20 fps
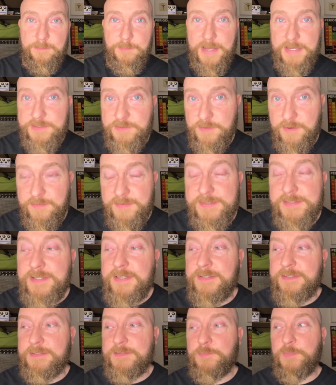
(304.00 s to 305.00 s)
better ever
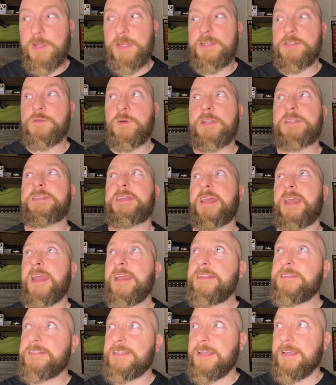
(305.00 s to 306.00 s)
since. But in
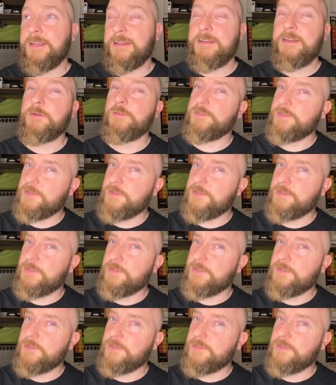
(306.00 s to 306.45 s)
2018, I was